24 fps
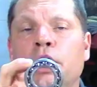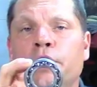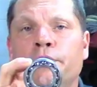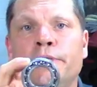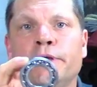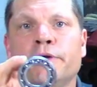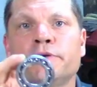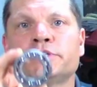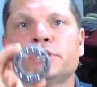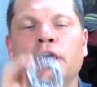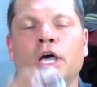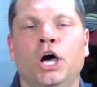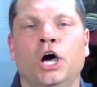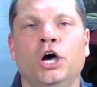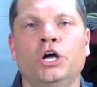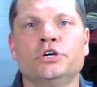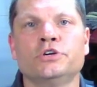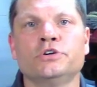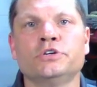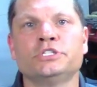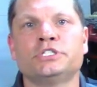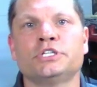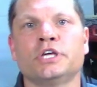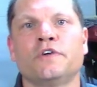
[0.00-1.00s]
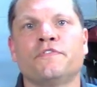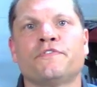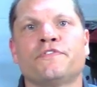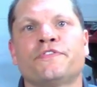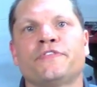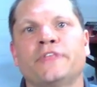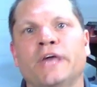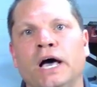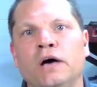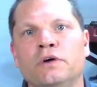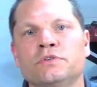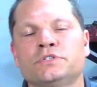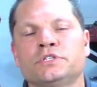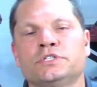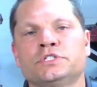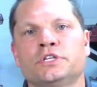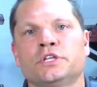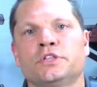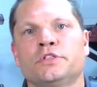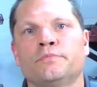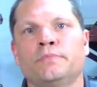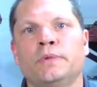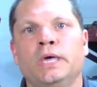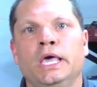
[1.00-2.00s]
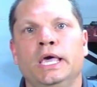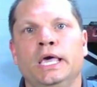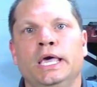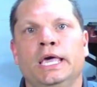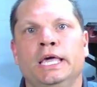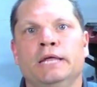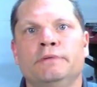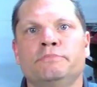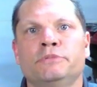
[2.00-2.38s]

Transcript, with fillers: There's hundreds of thousands of them in